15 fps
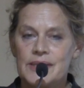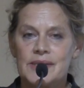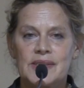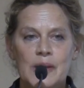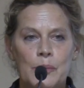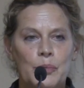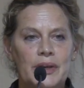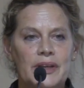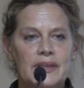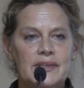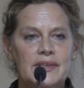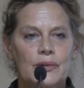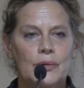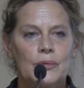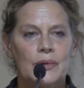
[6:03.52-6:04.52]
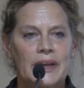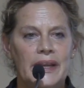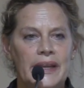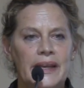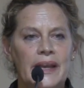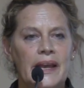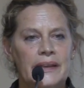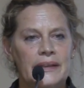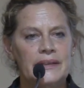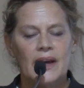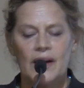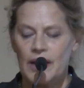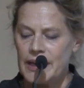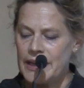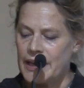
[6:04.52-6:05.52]
Someone is calling and
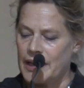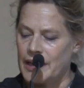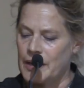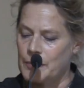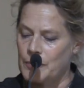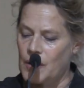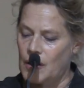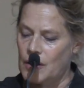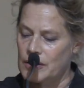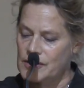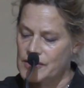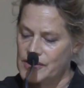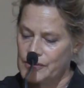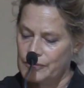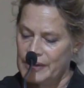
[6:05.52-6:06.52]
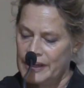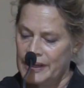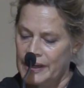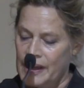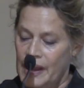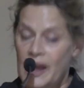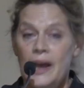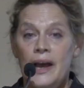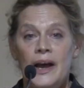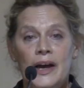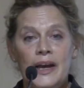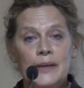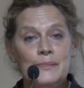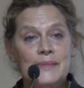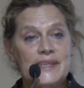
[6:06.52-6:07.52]
I am answering.
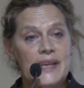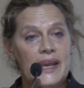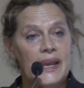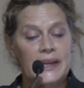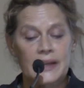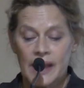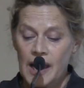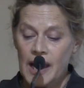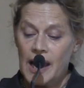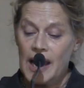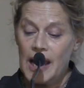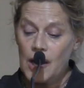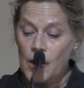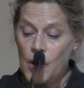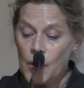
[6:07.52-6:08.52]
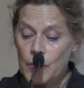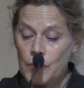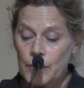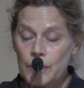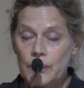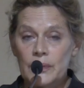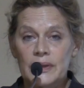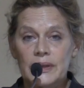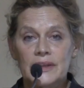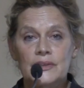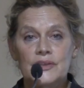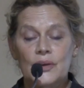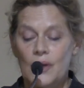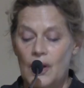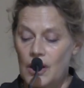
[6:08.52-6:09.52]
I am saying hello
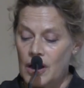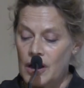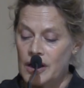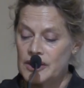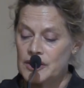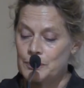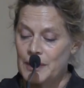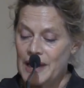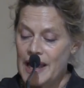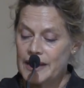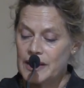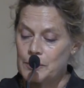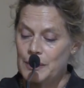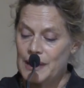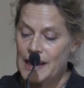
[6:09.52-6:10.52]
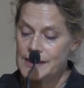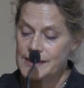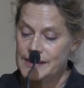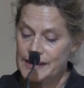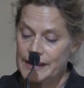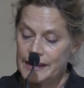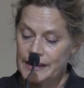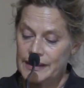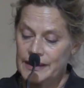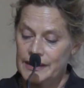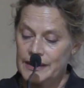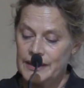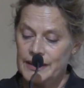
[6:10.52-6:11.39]
into hard black plastic.